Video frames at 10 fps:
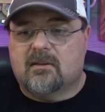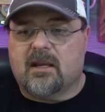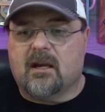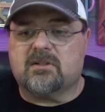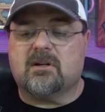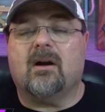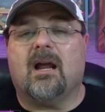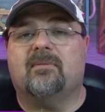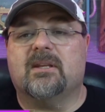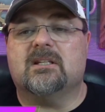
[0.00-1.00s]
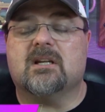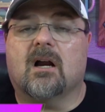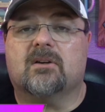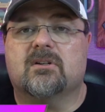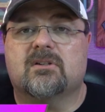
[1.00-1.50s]
They also have the
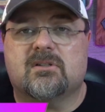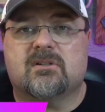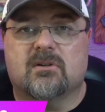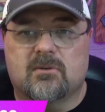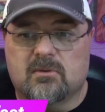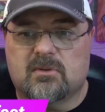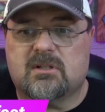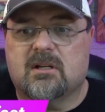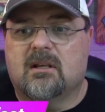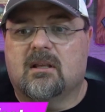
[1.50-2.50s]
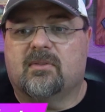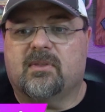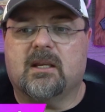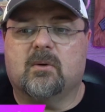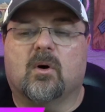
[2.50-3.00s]
Dr. Seuss
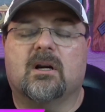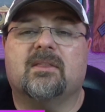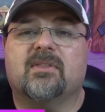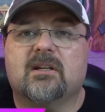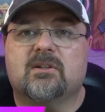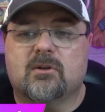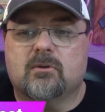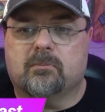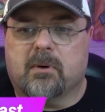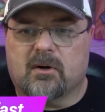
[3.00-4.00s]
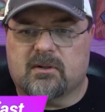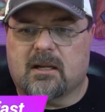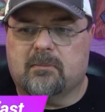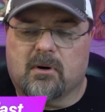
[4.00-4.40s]
Thing 1 and Thing 2 birthday